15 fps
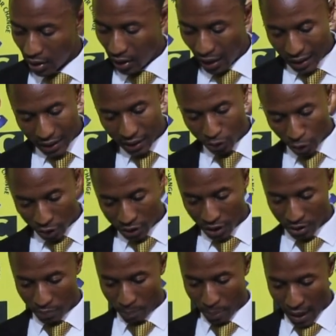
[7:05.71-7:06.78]
and
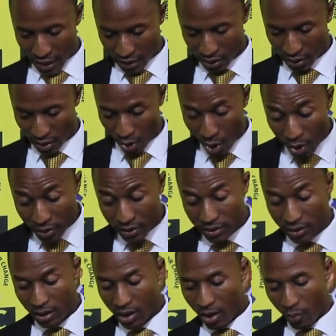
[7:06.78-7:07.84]
resources based loans